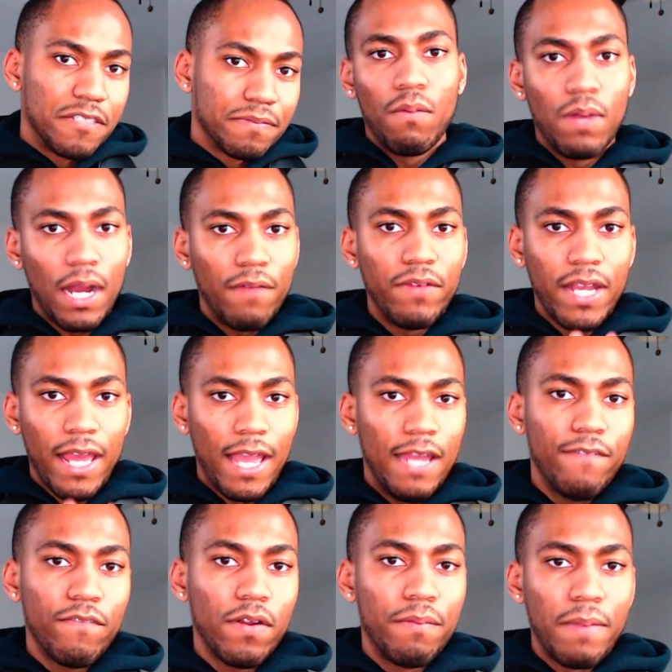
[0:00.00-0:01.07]
What I would
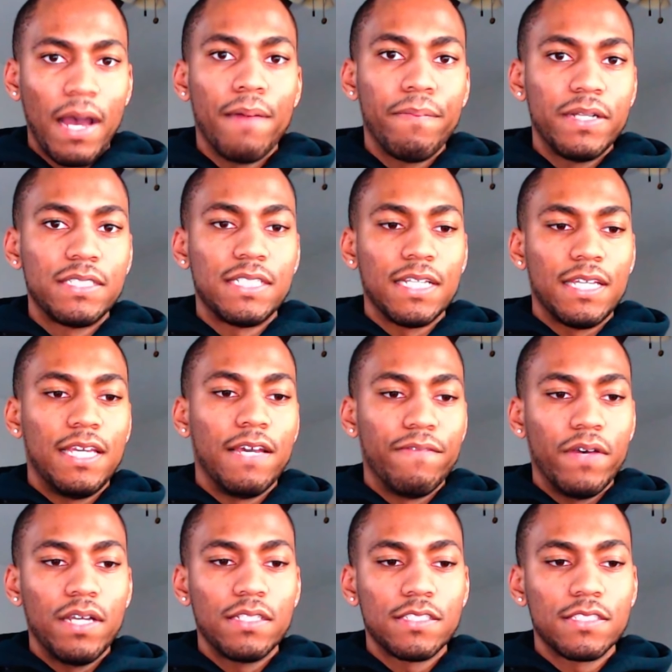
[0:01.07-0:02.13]
hate for Mappa to give
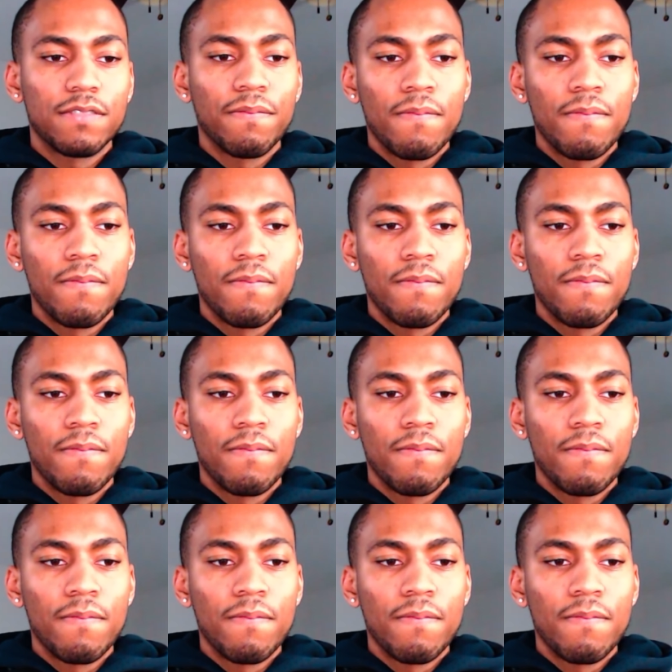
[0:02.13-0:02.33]
us